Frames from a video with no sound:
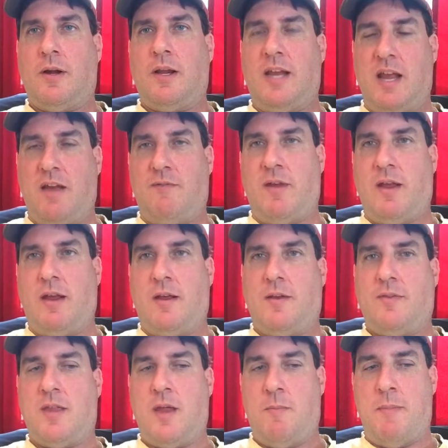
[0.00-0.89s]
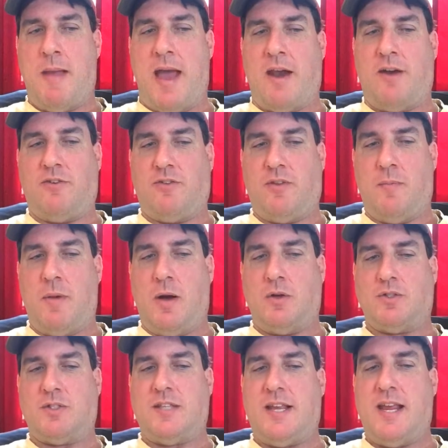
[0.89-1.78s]
giving that matters the
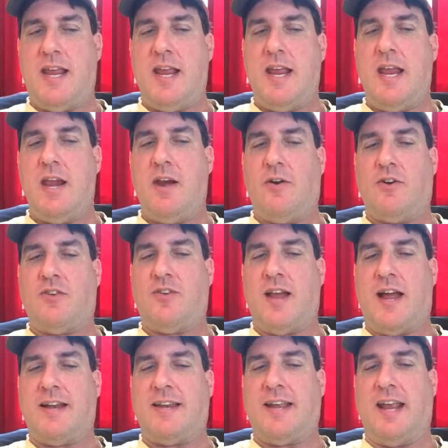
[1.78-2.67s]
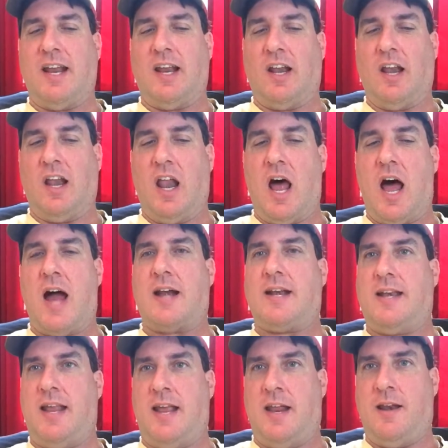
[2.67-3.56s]
most. The key here is not to get
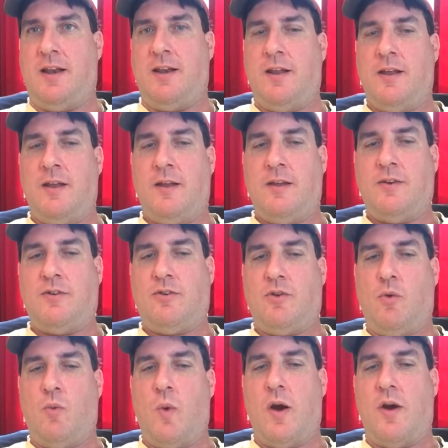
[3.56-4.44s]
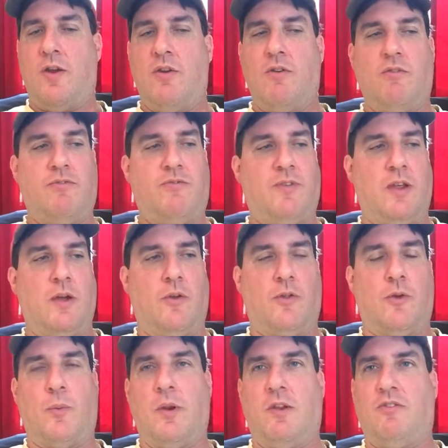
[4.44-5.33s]
locked in to where you feel
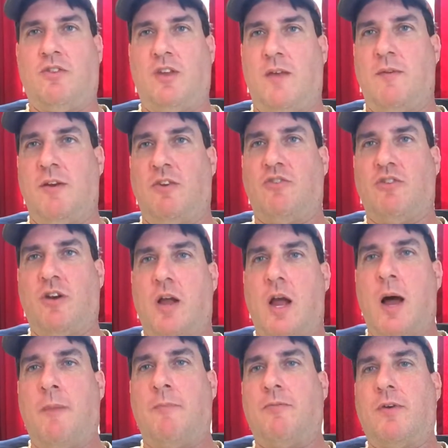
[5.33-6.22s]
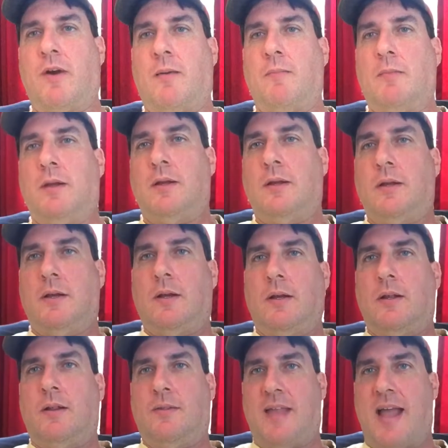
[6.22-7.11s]
the receiving should come from.
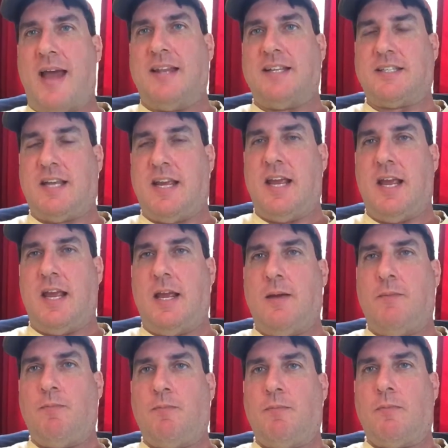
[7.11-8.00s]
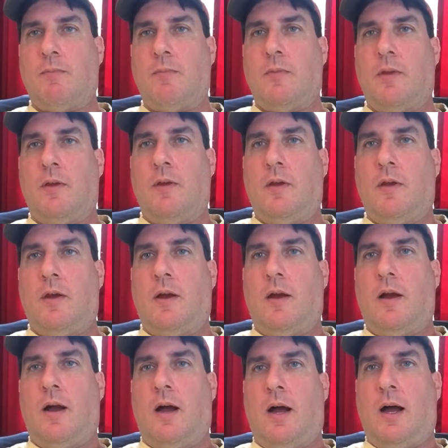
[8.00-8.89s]
That is key.
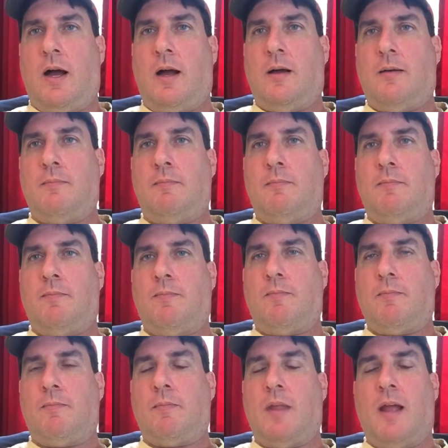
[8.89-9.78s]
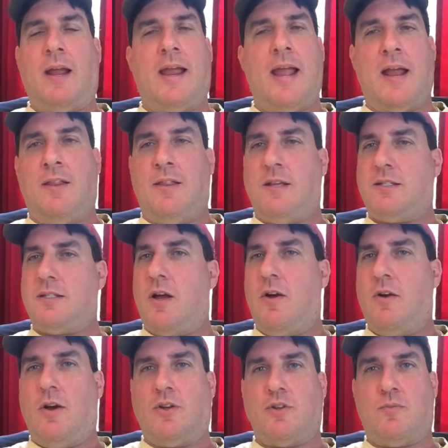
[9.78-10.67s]
Um, Again, this
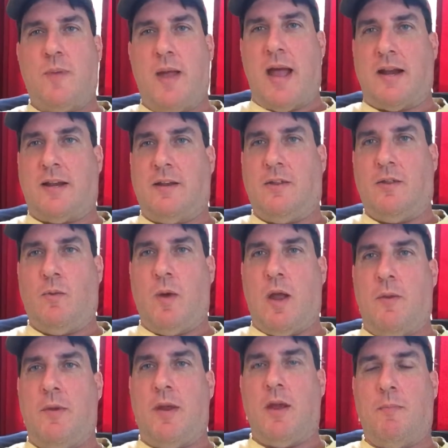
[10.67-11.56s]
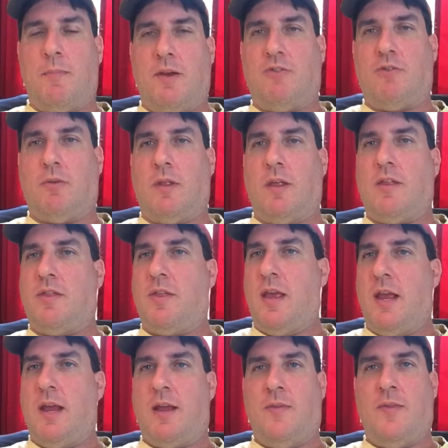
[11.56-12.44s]
all goes back to the way we habitually
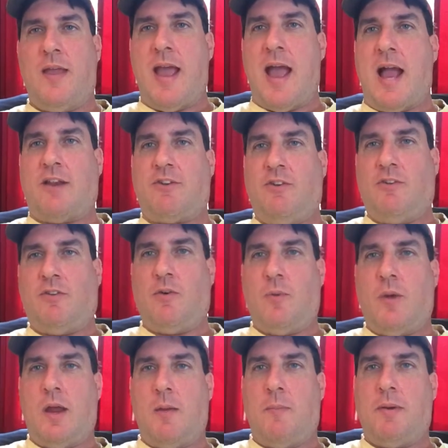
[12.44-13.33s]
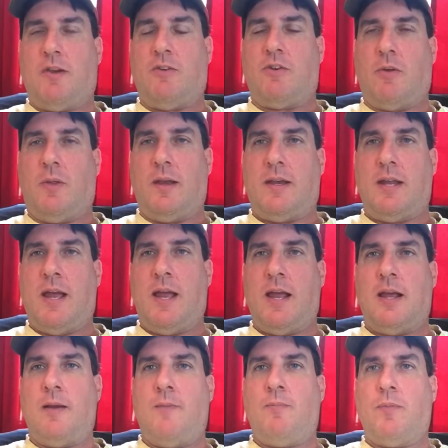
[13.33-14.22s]
think and the actions that we habitually
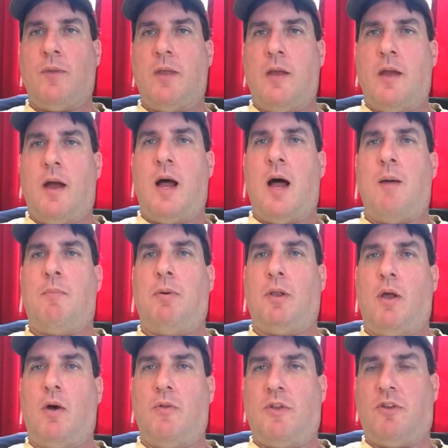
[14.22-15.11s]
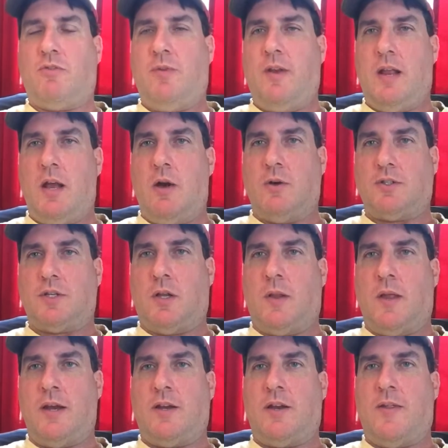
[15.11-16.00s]
take. Below this video is a
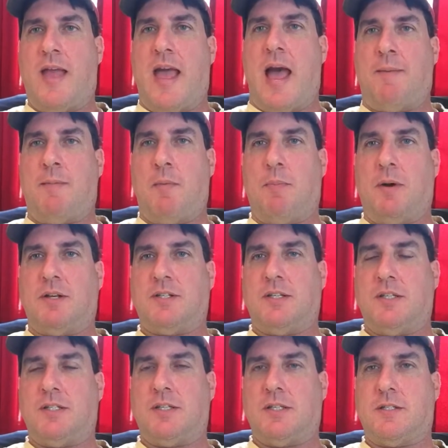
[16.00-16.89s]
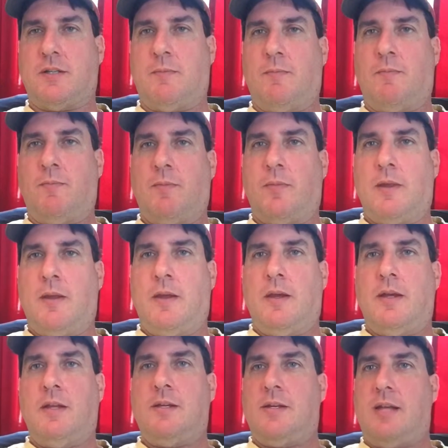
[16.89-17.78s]
link to the habit busting system.
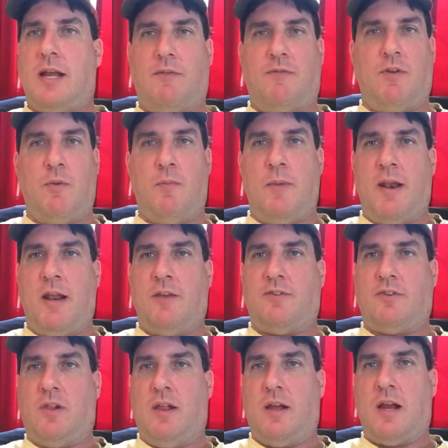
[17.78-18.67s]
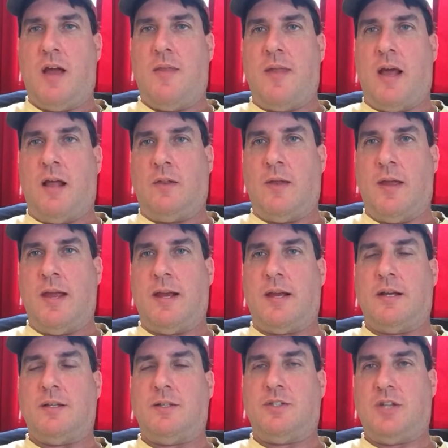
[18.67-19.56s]
Take a few minutes, click on that
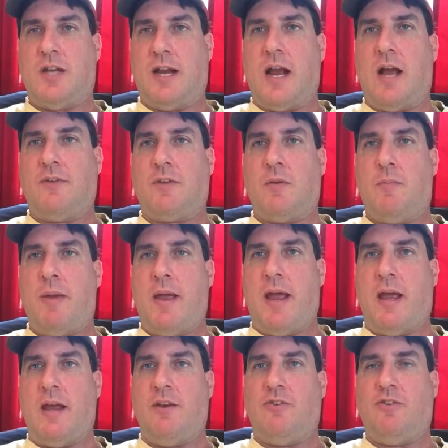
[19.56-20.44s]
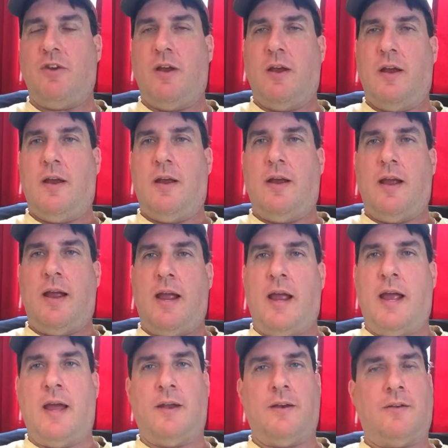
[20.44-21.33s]
link, check out the page,
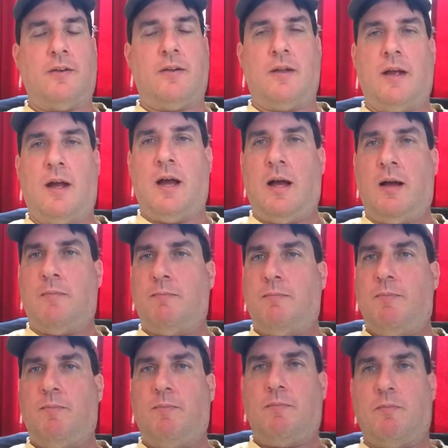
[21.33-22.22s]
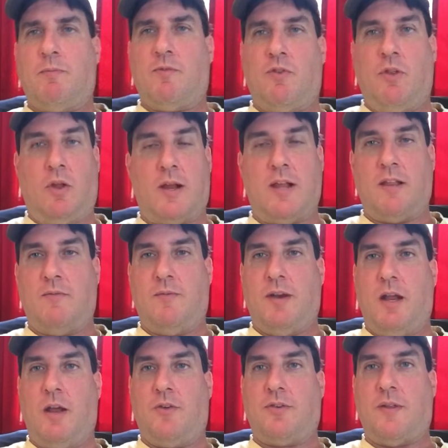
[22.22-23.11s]
and look at the
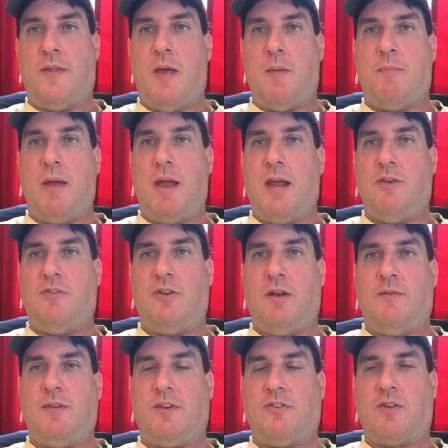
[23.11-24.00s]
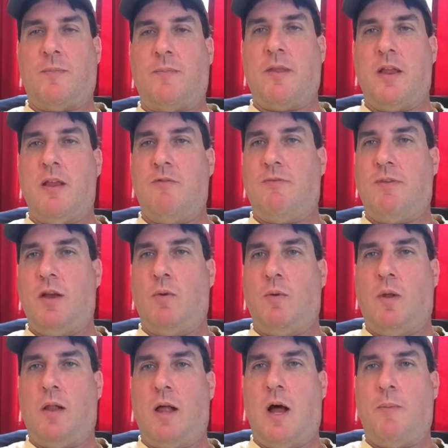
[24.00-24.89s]
videos on that page. And if it's something you feel
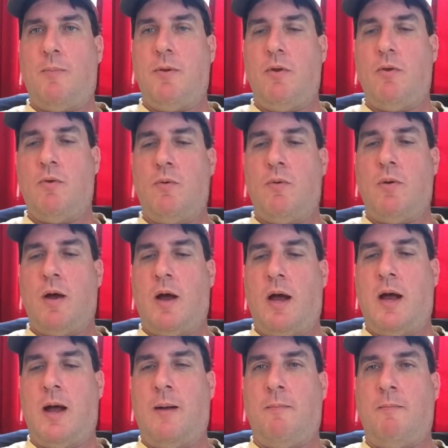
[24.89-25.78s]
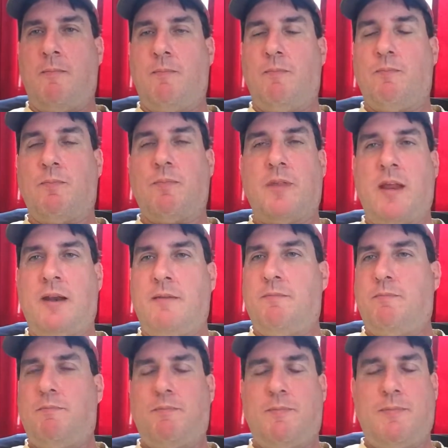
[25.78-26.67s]
will help you,
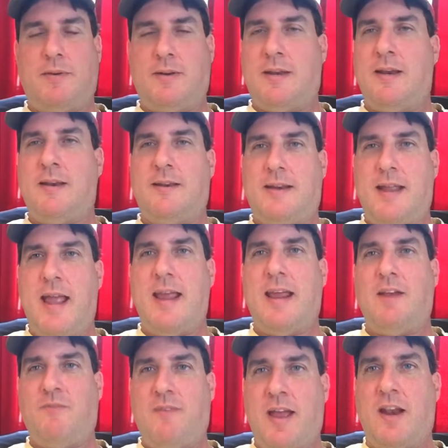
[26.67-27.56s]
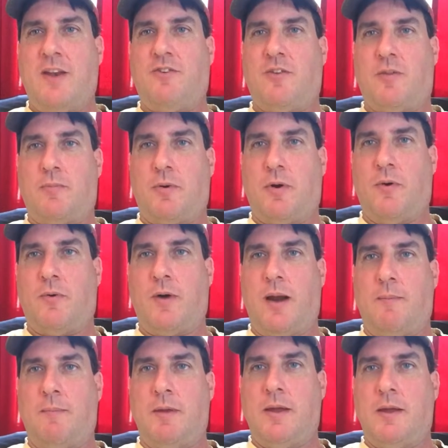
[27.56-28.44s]
then take advantage of the
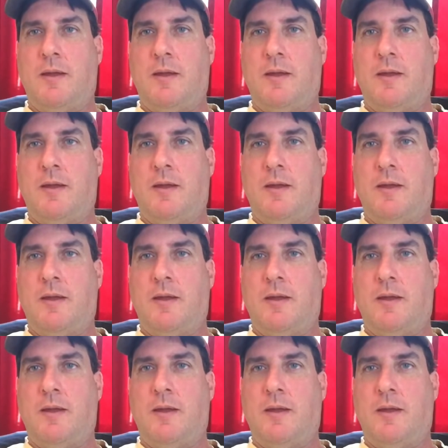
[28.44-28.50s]
program.